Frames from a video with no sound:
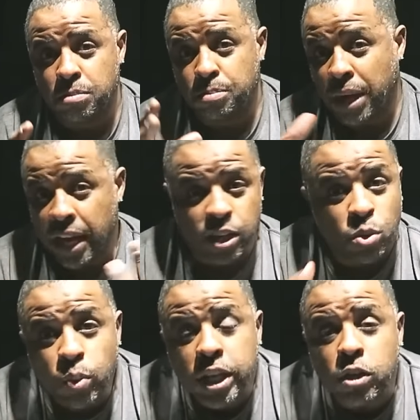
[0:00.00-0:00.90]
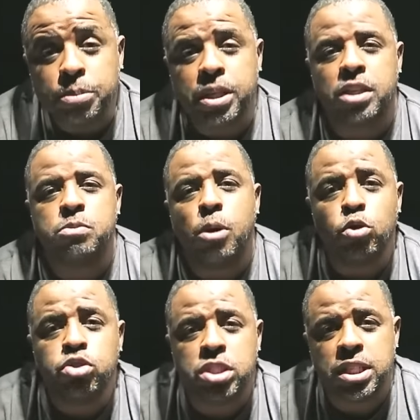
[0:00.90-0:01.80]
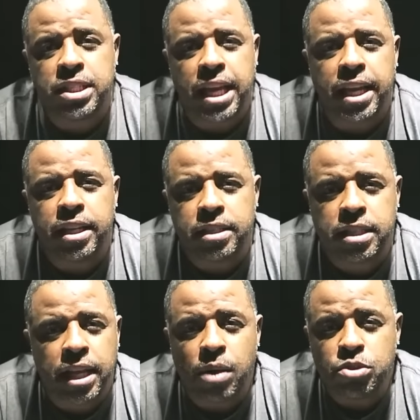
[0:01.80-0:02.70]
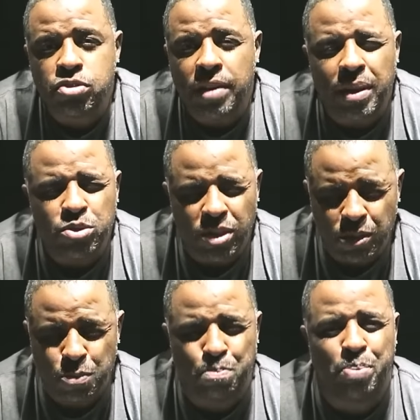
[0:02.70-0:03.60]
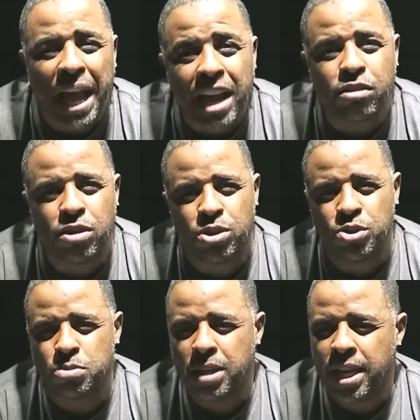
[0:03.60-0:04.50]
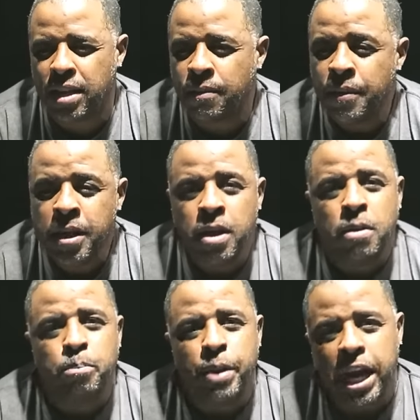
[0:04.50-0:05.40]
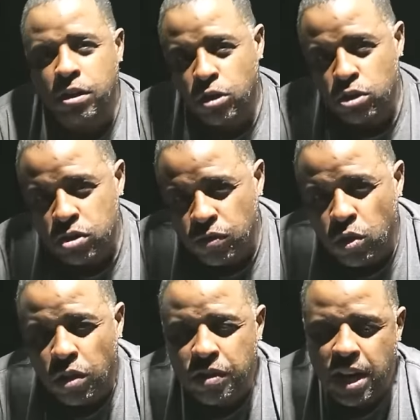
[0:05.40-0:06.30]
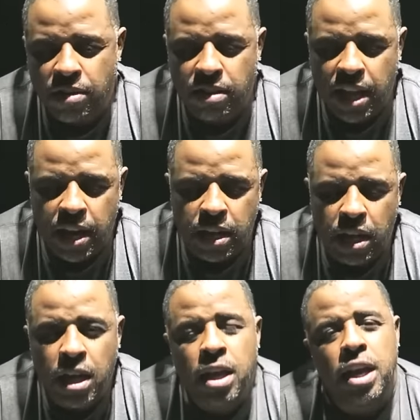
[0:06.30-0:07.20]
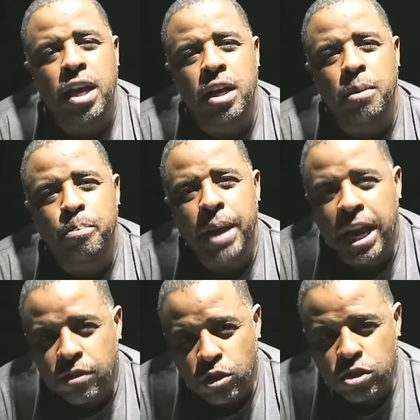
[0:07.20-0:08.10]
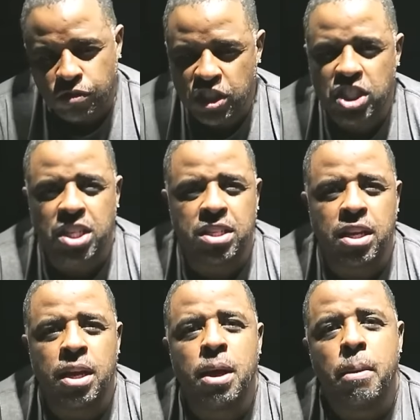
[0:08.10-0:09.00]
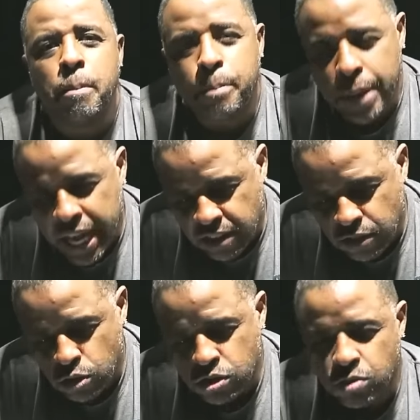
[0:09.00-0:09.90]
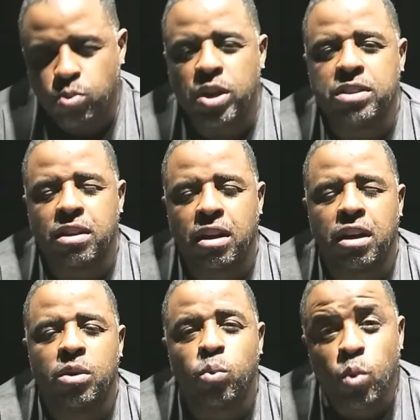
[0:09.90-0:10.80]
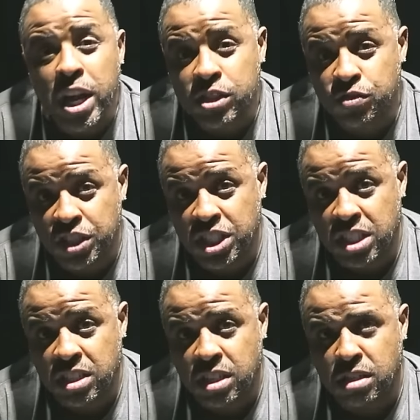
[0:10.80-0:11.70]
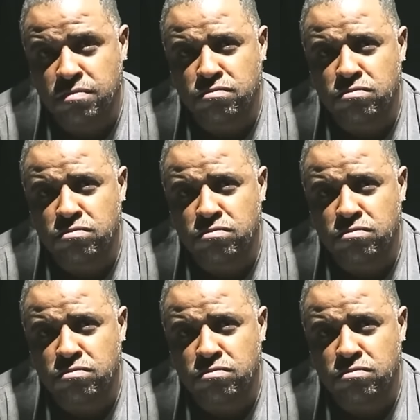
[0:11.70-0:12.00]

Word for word: behind the wheel because most of the day, today I was driving, I was on those back roads, man. Back roads of North Carolina and the back roads of Virginia, back roads of West Virginia.